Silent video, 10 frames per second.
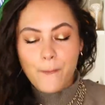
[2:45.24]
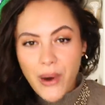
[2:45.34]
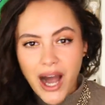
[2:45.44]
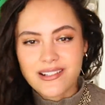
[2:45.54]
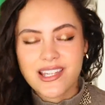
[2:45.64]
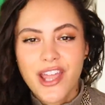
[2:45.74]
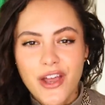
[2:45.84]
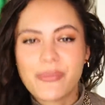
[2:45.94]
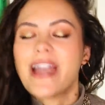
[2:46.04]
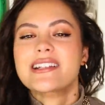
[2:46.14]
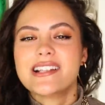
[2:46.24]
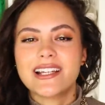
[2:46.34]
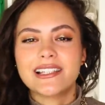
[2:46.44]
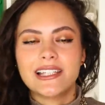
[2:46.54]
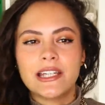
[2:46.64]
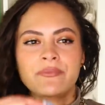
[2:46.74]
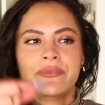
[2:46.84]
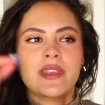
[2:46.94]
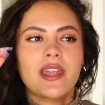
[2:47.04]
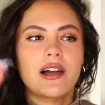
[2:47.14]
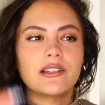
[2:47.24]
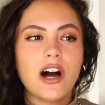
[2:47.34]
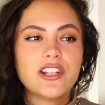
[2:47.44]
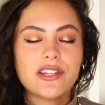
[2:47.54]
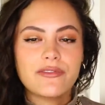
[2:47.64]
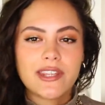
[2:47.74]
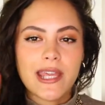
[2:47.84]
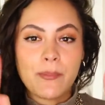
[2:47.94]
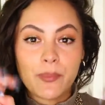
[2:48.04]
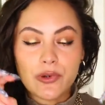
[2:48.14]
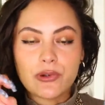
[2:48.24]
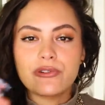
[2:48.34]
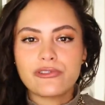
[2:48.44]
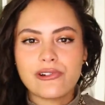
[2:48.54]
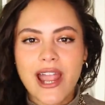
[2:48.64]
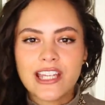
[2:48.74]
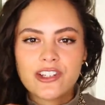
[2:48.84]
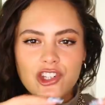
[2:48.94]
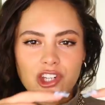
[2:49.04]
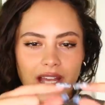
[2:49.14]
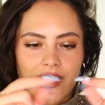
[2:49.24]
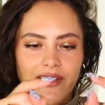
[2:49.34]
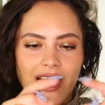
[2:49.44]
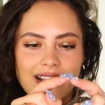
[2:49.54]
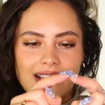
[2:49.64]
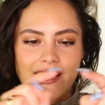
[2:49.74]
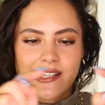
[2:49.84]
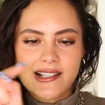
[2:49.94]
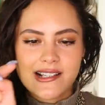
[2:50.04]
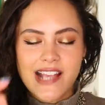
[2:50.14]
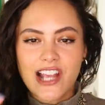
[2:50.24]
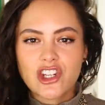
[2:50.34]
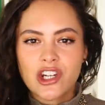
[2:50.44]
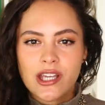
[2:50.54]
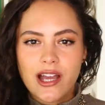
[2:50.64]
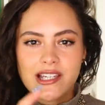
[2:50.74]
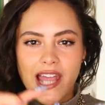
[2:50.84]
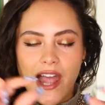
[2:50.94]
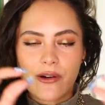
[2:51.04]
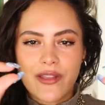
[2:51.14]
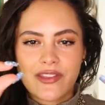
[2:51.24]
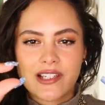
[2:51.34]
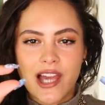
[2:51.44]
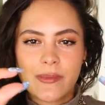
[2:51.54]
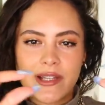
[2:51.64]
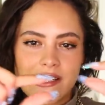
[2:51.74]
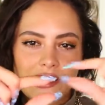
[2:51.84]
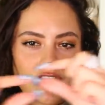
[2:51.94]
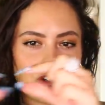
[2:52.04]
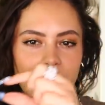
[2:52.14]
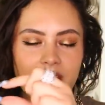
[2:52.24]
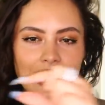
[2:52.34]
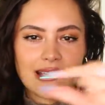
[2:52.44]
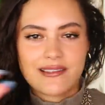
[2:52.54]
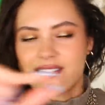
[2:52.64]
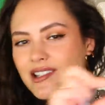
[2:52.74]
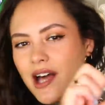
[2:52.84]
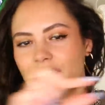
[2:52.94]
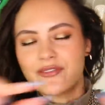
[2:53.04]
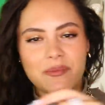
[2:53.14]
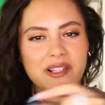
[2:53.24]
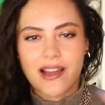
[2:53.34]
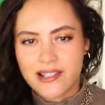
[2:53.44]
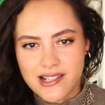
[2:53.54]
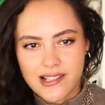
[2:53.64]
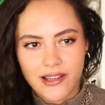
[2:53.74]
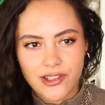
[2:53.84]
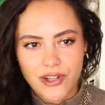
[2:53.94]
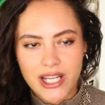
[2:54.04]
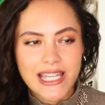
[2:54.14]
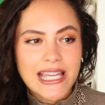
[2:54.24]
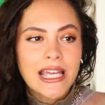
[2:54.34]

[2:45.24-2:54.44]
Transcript: But basically, a lot of the Move range kind of has this section cut out and the diamonds literally slide from side to side, right?